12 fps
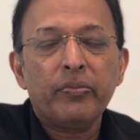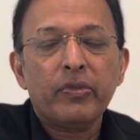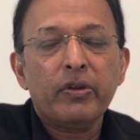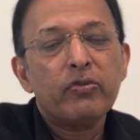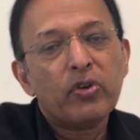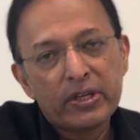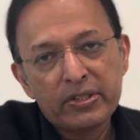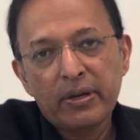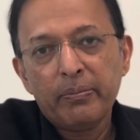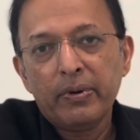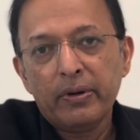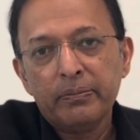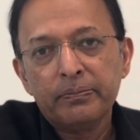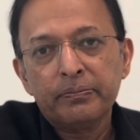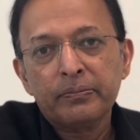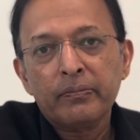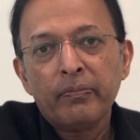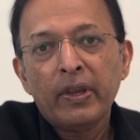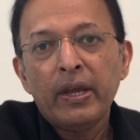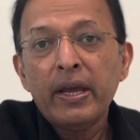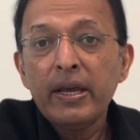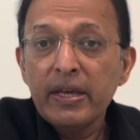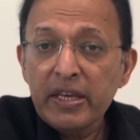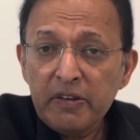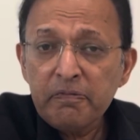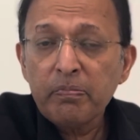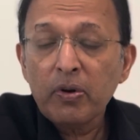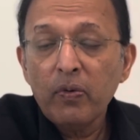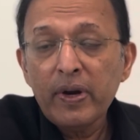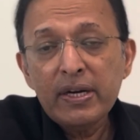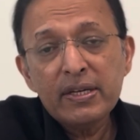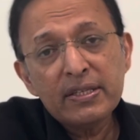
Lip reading: For example, if providers